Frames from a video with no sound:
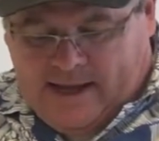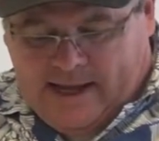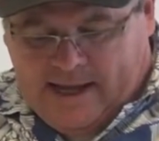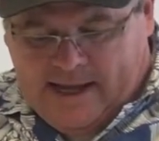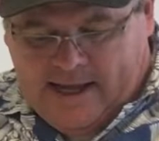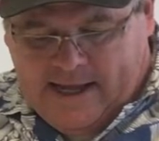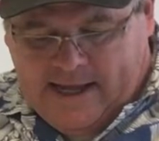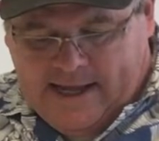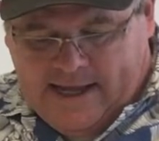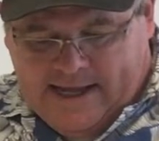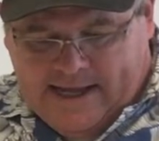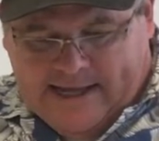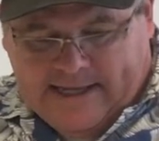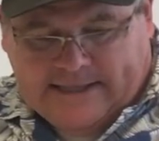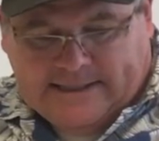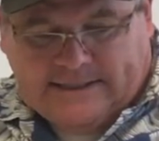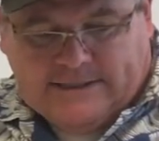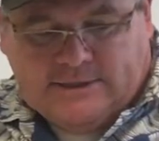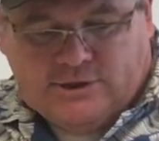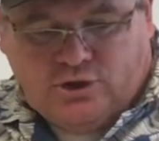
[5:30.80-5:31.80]

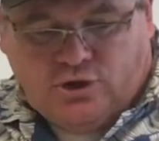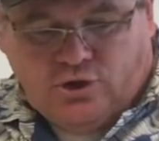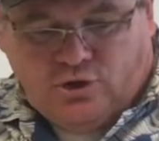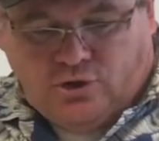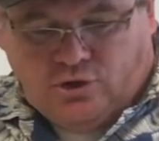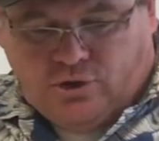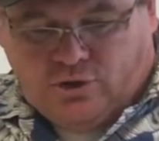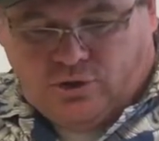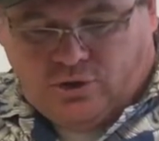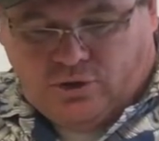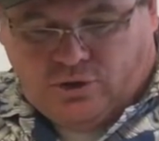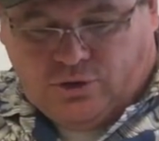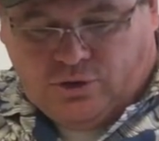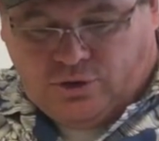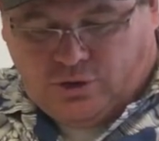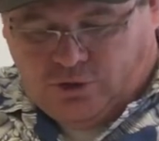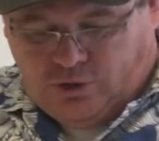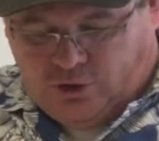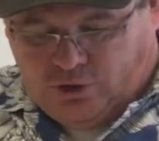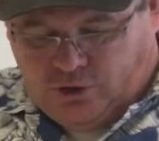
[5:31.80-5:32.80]
And
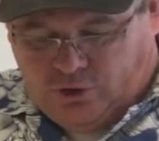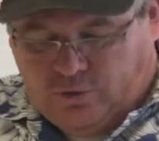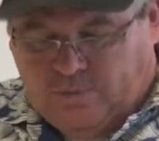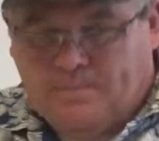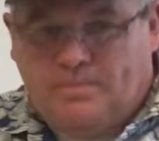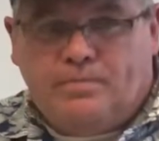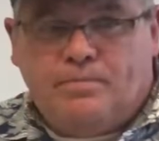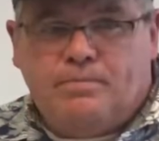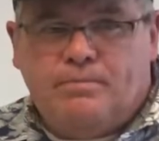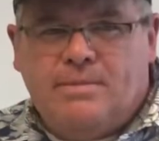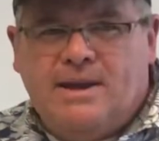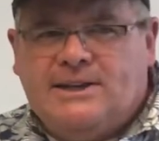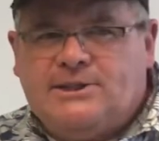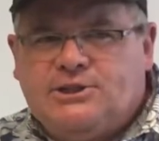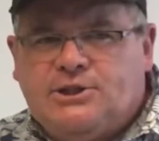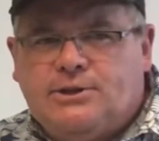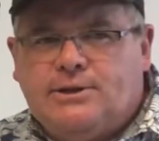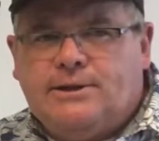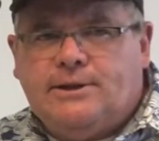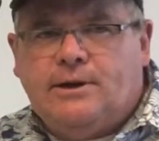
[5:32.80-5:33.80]
make
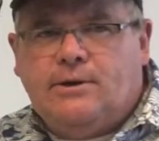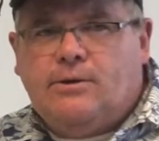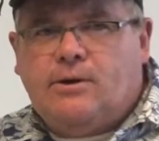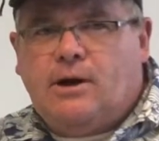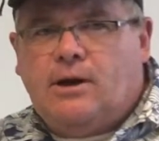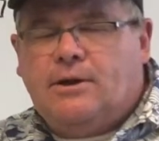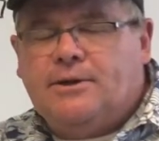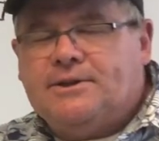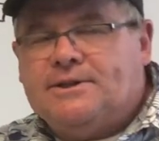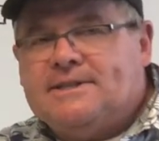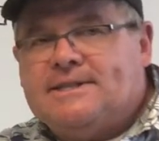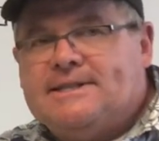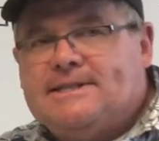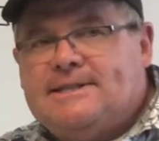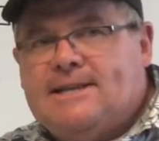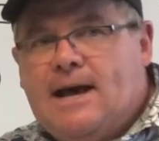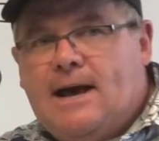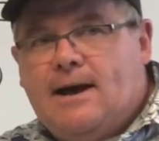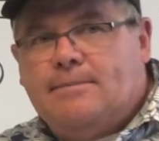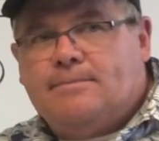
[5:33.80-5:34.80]
sure you know all the
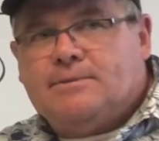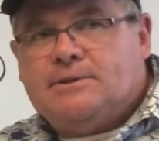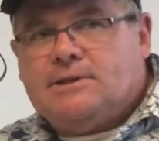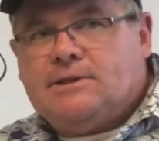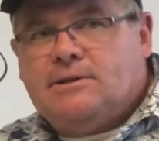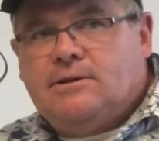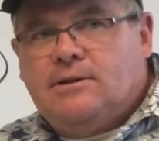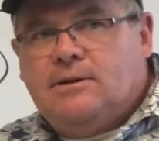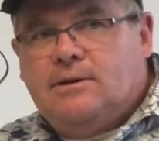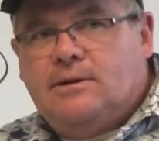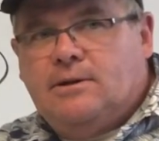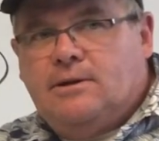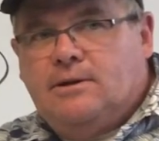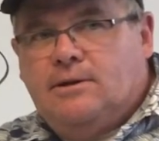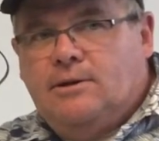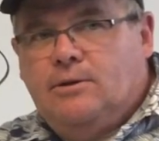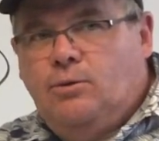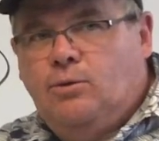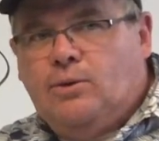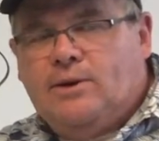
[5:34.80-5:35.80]
steps.
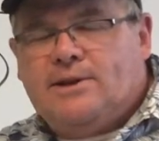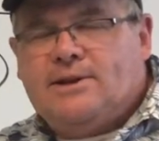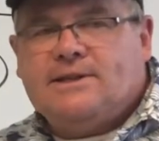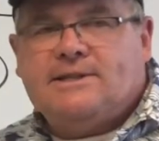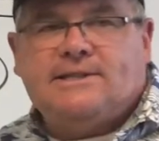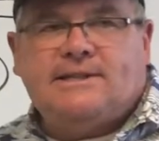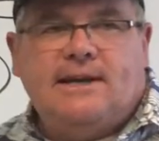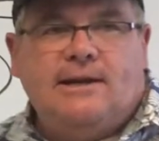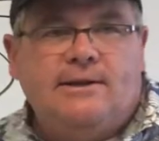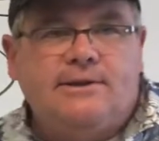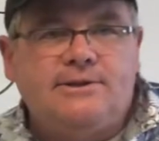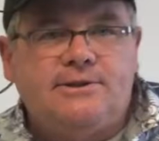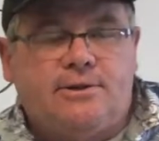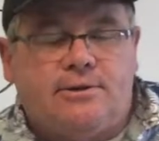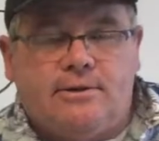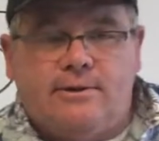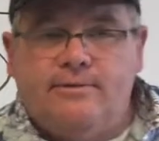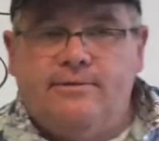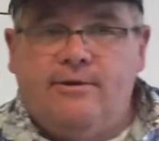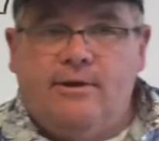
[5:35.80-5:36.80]
What are the cells that
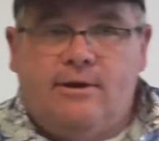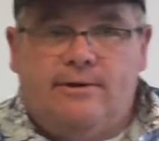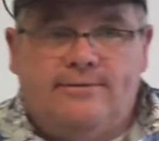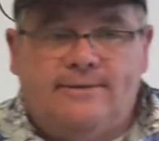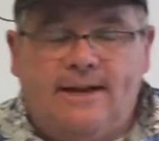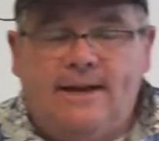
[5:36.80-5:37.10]
are involved?